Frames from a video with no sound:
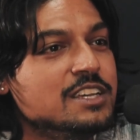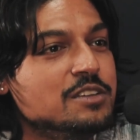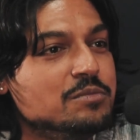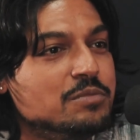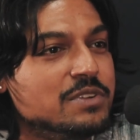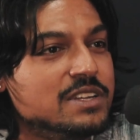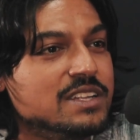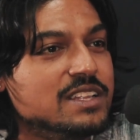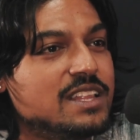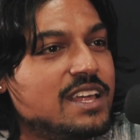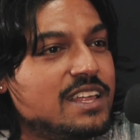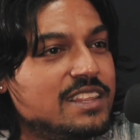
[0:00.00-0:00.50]

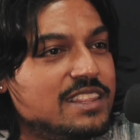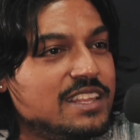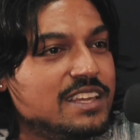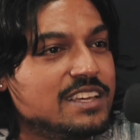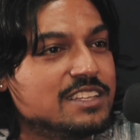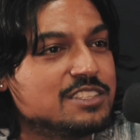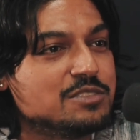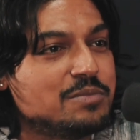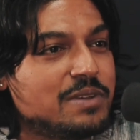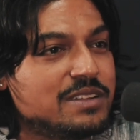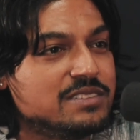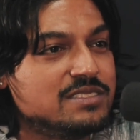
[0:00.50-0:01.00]
But I, I think
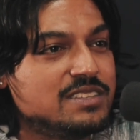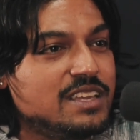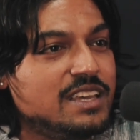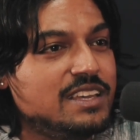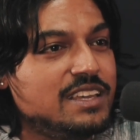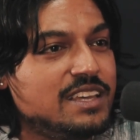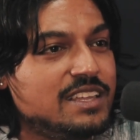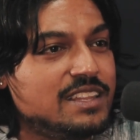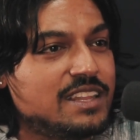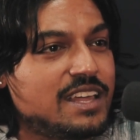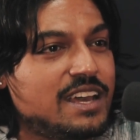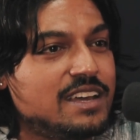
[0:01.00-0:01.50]
it's about
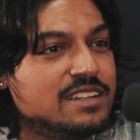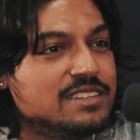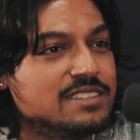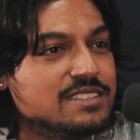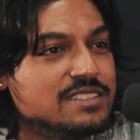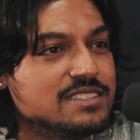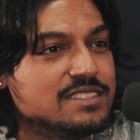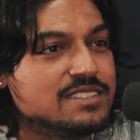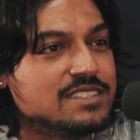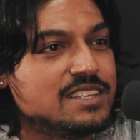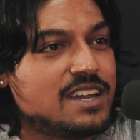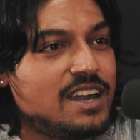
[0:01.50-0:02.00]
taking that
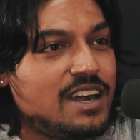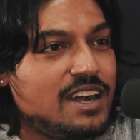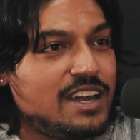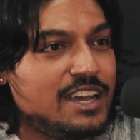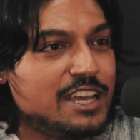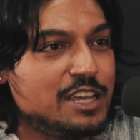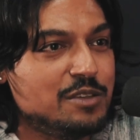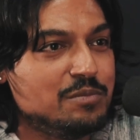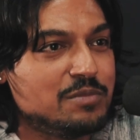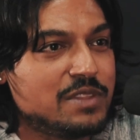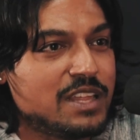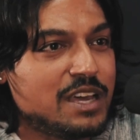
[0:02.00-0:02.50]

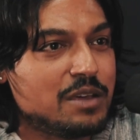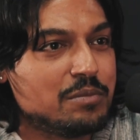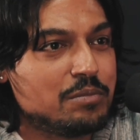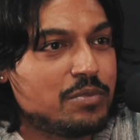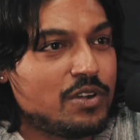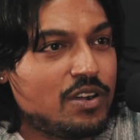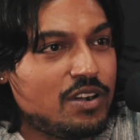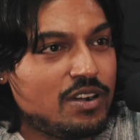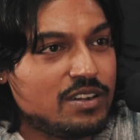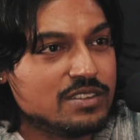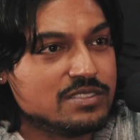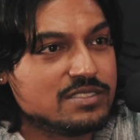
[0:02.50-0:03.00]
time, that
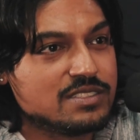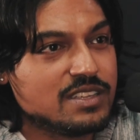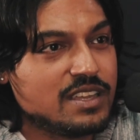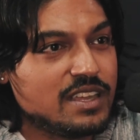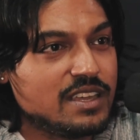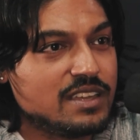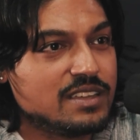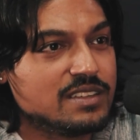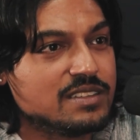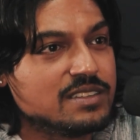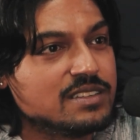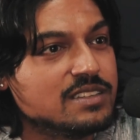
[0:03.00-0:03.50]

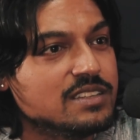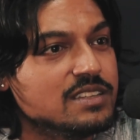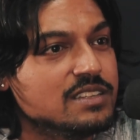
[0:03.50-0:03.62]
pausing